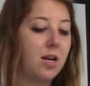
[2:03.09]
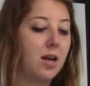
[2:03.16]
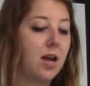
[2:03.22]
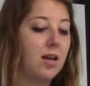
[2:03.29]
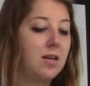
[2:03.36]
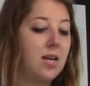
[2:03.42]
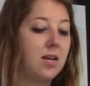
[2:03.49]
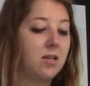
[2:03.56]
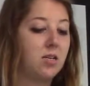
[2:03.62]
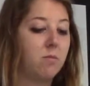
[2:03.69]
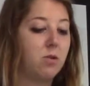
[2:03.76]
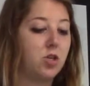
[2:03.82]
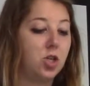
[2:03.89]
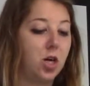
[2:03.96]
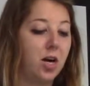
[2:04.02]
and days to
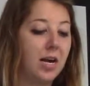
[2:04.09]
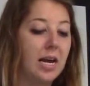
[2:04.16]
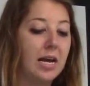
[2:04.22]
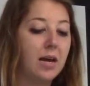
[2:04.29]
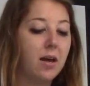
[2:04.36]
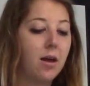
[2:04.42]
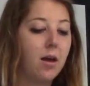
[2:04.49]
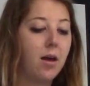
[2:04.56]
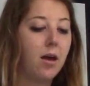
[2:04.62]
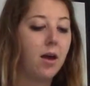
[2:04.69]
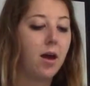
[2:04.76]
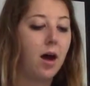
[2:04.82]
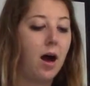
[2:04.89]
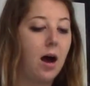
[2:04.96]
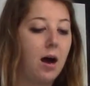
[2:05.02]
maturity.
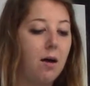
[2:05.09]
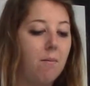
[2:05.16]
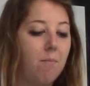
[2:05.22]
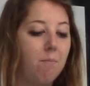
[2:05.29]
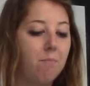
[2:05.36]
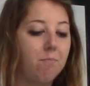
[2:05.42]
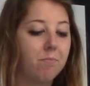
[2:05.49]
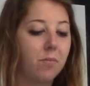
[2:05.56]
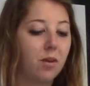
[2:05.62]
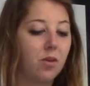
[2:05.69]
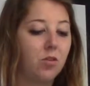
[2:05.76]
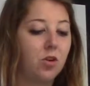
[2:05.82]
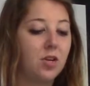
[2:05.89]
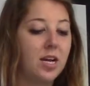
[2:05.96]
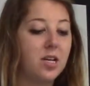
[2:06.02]

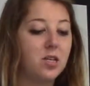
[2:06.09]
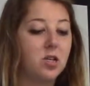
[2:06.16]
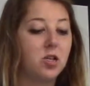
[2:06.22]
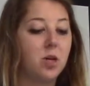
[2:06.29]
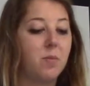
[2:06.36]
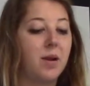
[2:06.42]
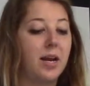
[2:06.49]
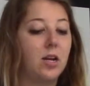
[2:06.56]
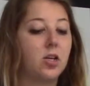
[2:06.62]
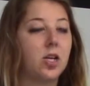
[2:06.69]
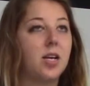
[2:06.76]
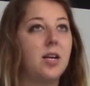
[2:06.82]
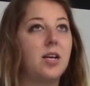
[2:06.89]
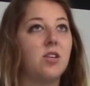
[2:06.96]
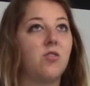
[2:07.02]
So days to
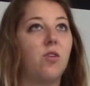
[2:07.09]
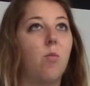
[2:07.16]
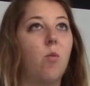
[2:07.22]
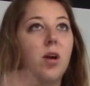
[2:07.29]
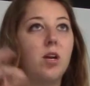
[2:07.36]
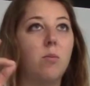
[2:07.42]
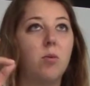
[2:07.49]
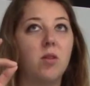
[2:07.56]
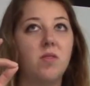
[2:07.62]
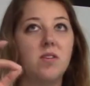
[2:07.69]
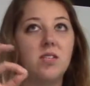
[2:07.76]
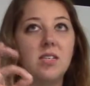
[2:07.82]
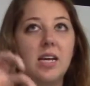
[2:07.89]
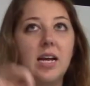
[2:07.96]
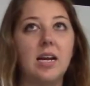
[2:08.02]
germination is from when you put the
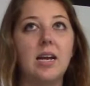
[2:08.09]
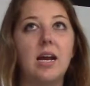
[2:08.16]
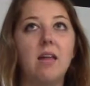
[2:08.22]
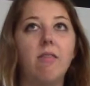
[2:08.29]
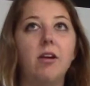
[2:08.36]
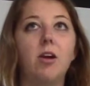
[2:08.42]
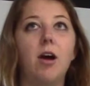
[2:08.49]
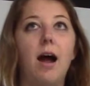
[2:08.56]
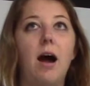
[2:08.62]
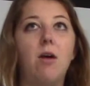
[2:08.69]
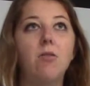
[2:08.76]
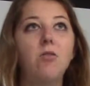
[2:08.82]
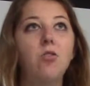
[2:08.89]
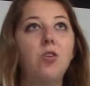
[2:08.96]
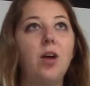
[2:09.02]
seed in the
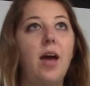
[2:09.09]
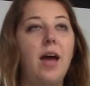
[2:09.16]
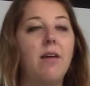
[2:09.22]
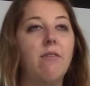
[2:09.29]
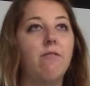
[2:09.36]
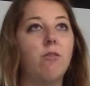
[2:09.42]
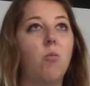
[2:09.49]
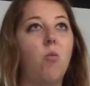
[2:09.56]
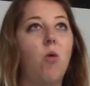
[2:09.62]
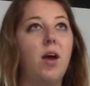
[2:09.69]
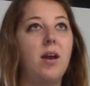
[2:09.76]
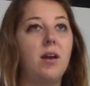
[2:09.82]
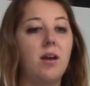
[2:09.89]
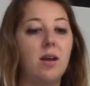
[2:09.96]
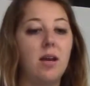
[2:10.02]
ground and from
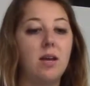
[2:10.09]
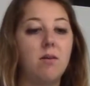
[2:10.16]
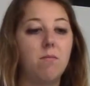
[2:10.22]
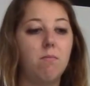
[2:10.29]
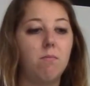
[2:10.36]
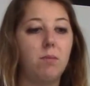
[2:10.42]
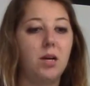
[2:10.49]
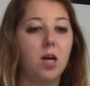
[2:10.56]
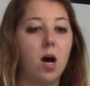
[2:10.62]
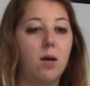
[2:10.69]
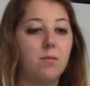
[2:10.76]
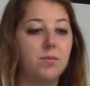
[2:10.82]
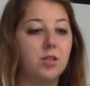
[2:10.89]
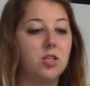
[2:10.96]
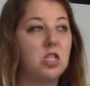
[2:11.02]
when it
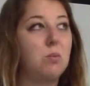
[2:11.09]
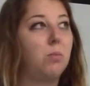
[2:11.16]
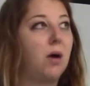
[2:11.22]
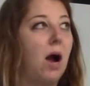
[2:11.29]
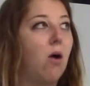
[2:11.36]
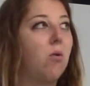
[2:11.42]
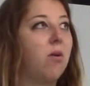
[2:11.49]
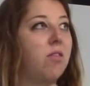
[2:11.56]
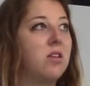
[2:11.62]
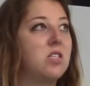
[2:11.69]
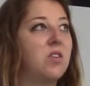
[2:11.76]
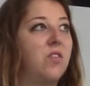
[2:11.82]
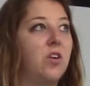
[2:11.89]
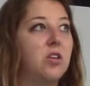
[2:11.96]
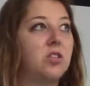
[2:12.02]
becomes a sprout with
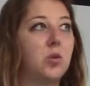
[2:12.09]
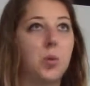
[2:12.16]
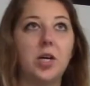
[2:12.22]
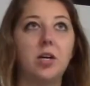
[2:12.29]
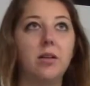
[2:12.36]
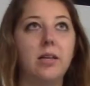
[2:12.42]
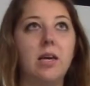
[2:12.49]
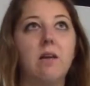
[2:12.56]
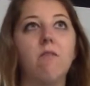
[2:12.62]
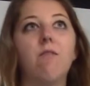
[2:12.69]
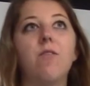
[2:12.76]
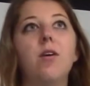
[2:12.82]
its first real leaf.